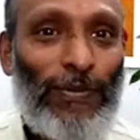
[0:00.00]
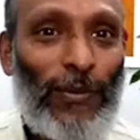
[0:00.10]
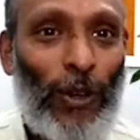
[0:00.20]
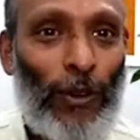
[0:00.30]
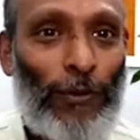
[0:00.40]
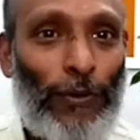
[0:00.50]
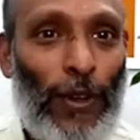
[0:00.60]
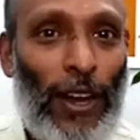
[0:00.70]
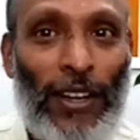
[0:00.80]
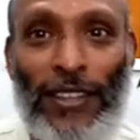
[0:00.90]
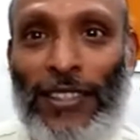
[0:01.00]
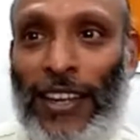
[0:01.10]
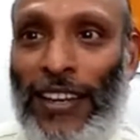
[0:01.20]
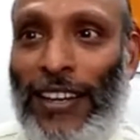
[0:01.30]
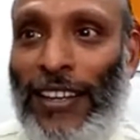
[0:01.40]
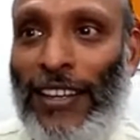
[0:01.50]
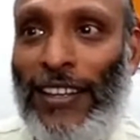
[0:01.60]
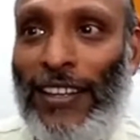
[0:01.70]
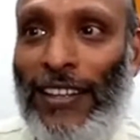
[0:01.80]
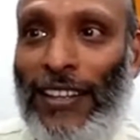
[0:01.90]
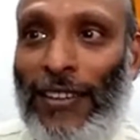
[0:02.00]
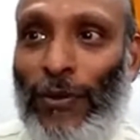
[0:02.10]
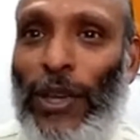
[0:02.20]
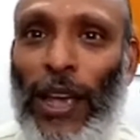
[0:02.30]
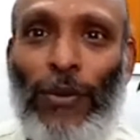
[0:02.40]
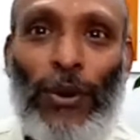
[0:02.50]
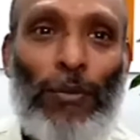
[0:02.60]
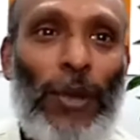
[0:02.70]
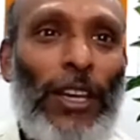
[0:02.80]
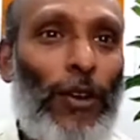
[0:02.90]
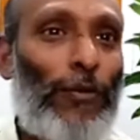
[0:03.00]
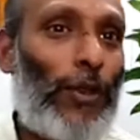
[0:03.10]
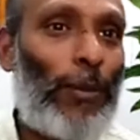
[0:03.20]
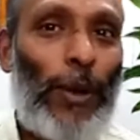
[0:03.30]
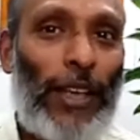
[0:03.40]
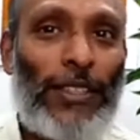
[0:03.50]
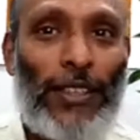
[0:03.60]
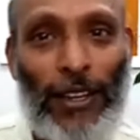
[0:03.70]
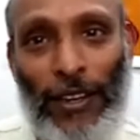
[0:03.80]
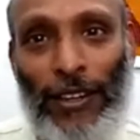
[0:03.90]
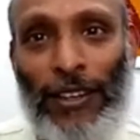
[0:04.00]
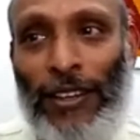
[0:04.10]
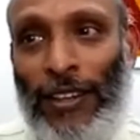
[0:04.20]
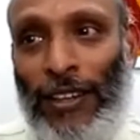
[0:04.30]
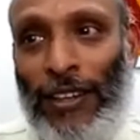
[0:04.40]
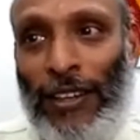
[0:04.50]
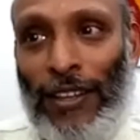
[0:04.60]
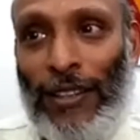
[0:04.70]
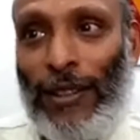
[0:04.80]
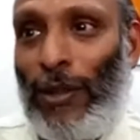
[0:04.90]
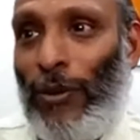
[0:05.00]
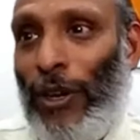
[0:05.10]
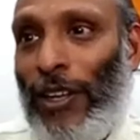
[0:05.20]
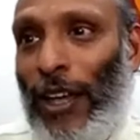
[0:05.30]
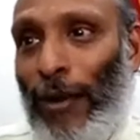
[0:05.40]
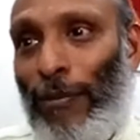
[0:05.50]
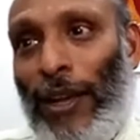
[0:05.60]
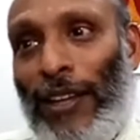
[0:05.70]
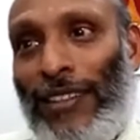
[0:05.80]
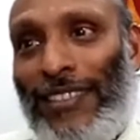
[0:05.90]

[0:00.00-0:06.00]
of understanding? We have many of them has heard the word karma.